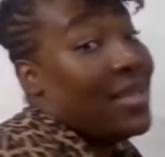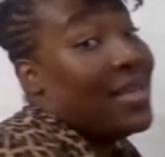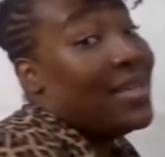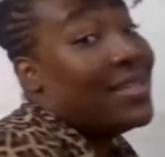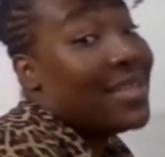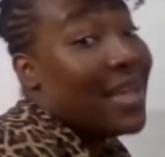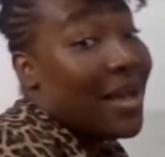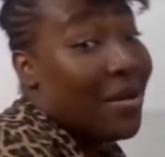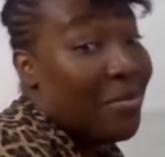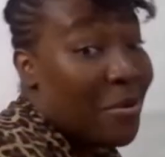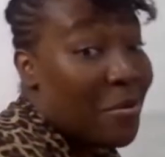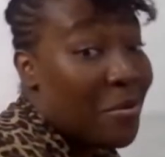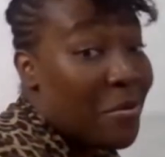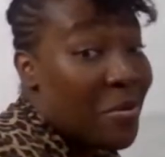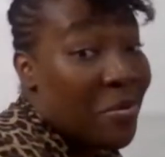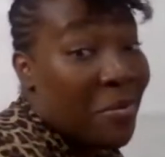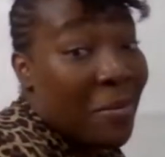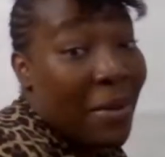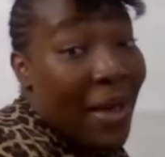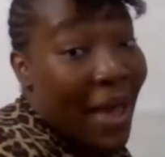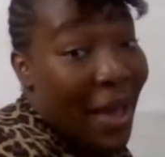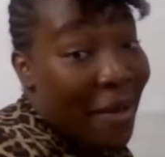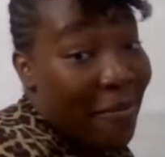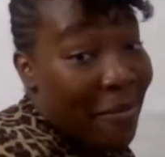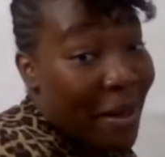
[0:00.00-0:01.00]
you talk about me
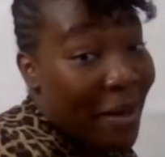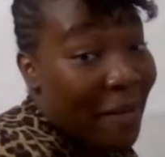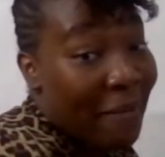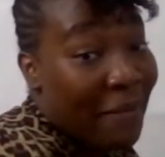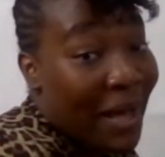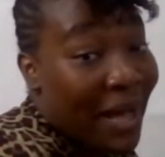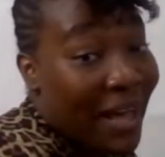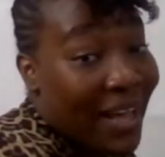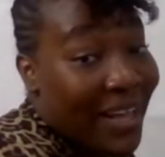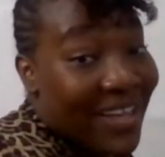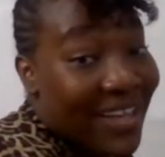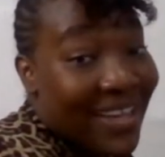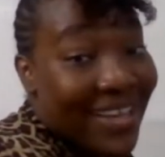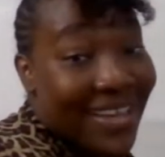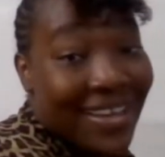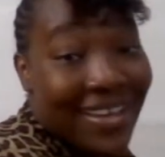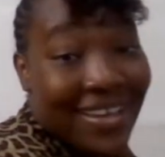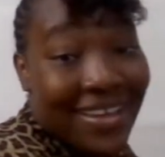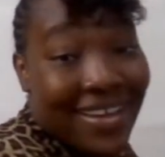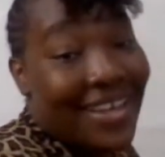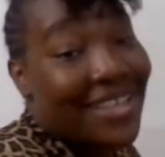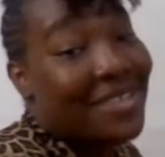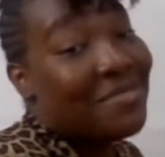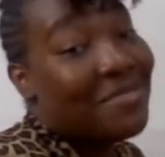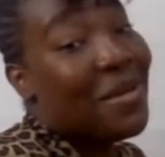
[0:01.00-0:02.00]
behind my back,
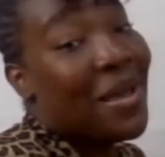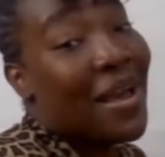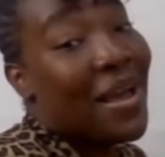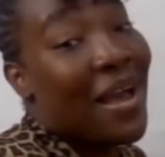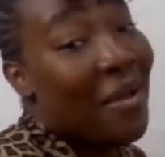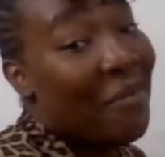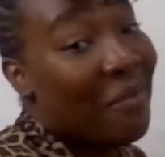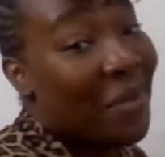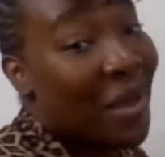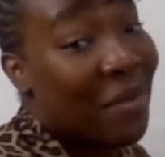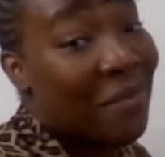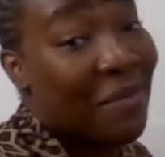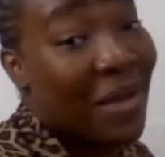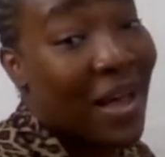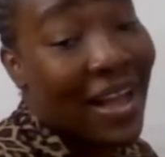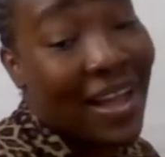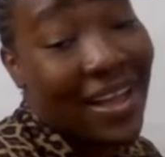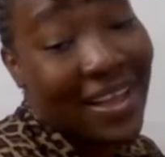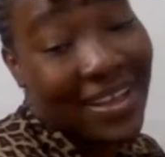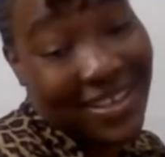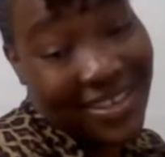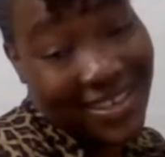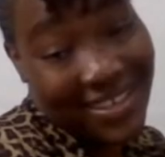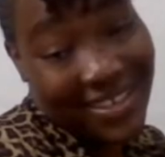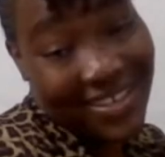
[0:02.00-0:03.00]
that's behind my back.
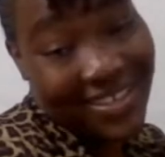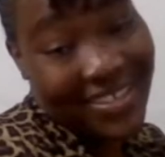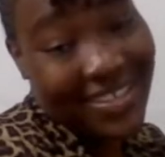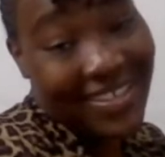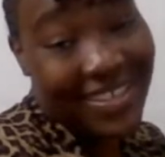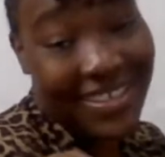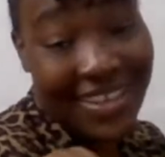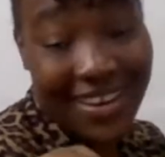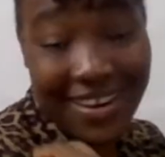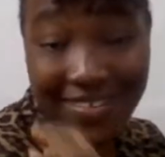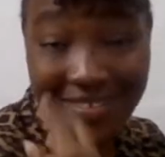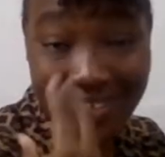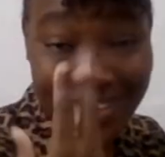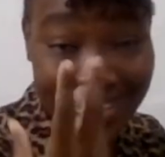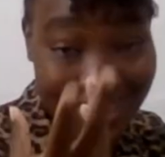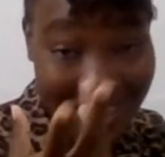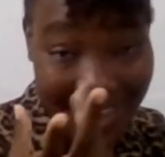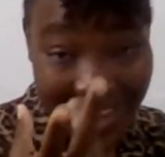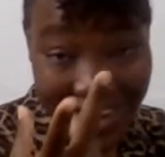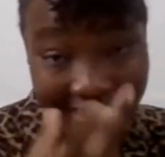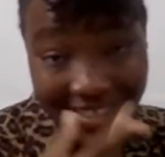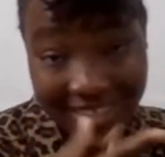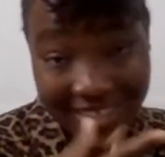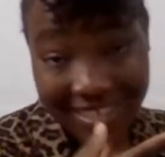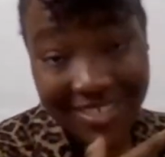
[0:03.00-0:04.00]
You never say
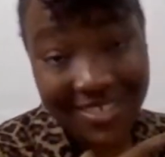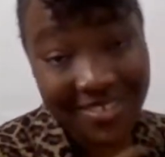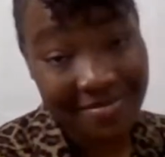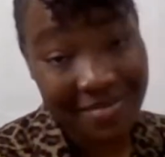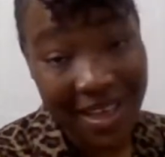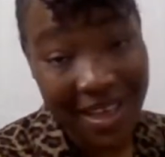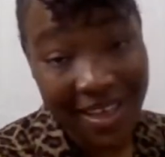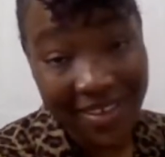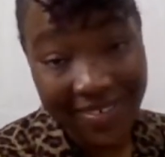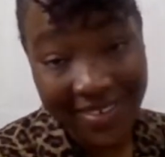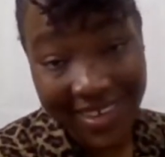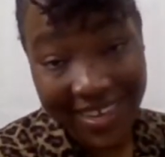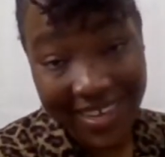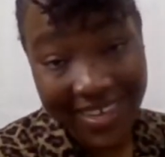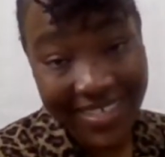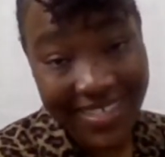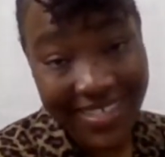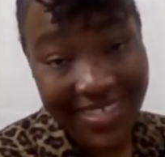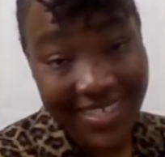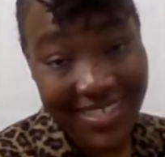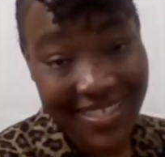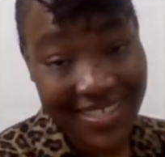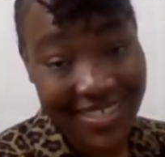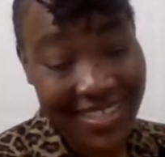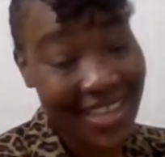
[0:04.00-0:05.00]
anything to my face,
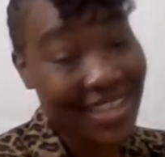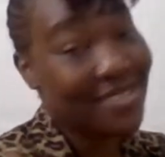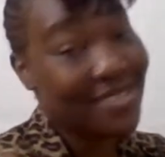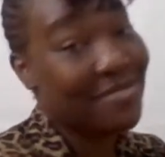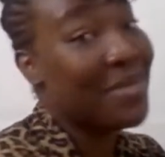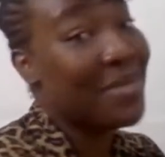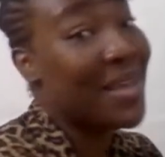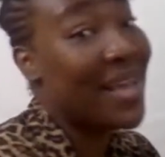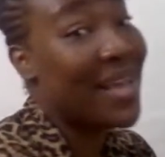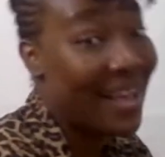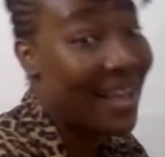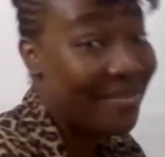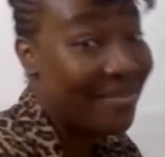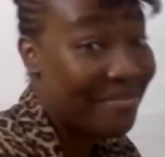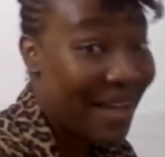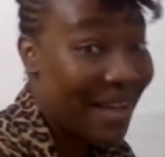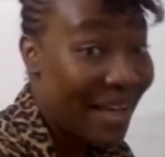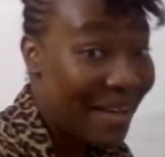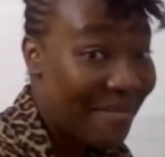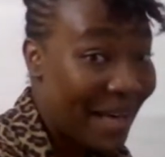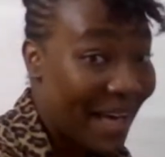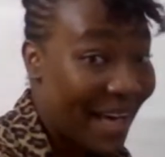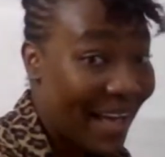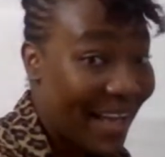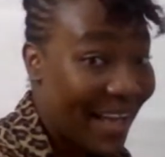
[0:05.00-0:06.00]
that's behind
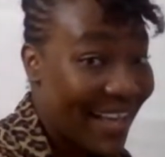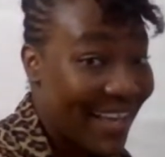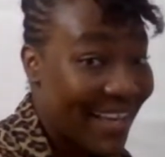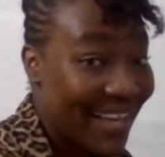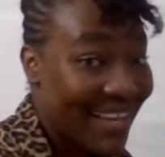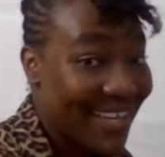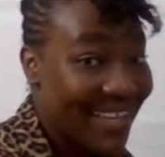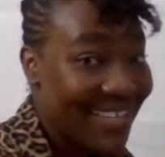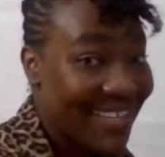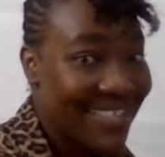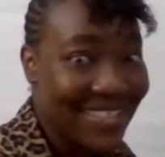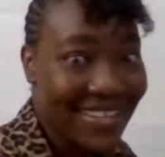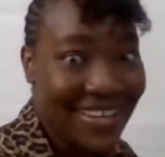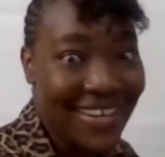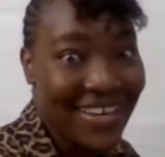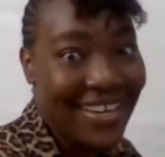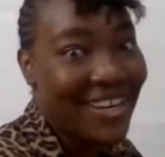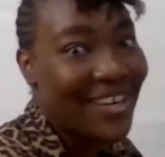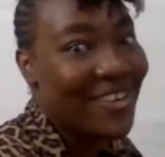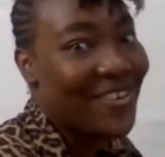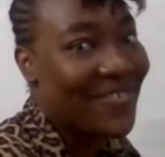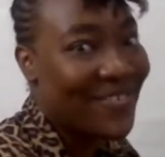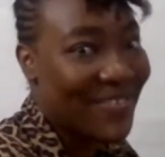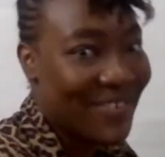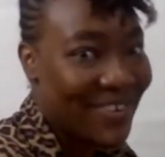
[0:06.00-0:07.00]
my back. So
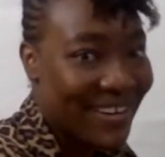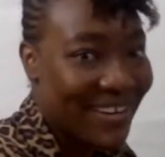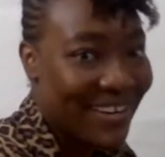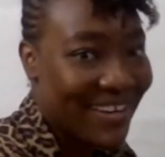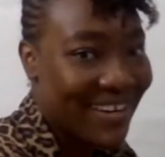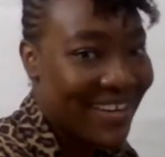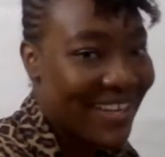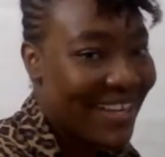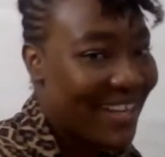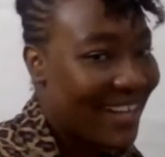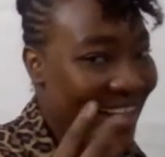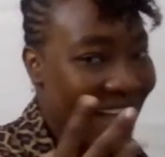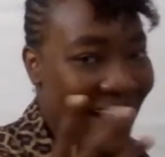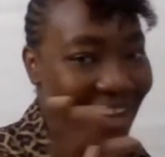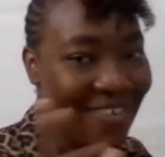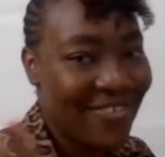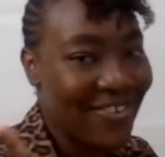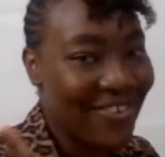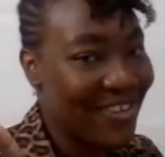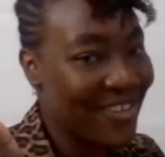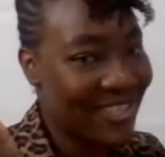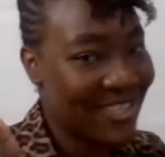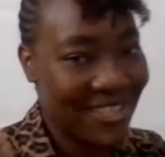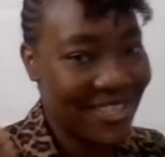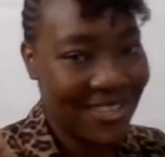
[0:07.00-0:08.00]
therefore, have
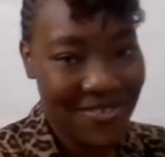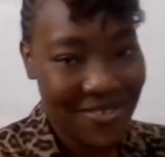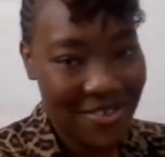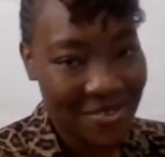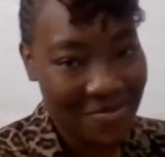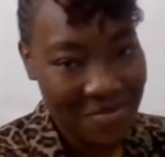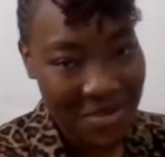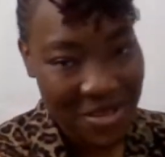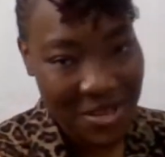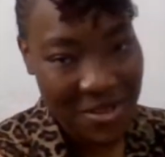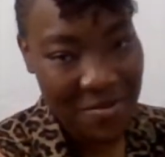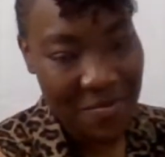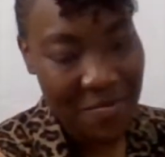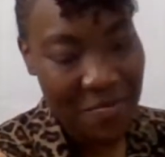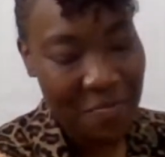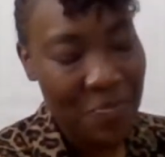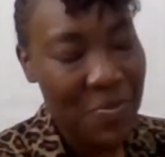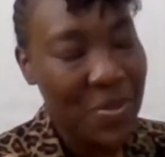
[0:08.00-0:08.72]
nothing to do with me.